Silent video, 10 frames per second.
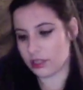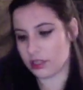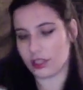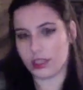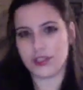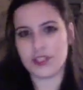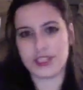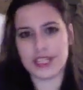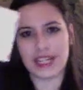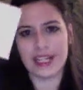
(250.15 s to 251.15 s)
little
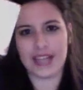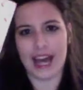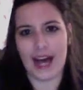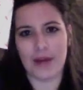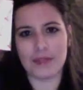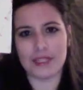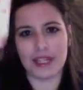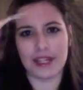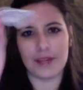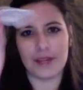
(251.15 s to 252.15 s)
sticky tabs,
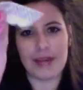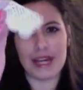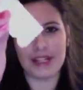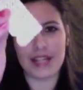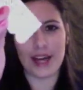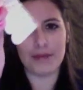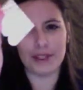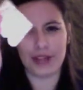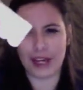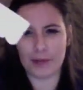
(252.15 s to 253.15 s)
like command tabs that you
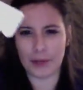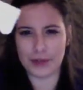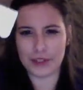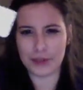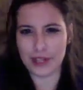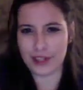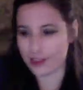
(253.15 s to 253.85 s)
hang a poster with.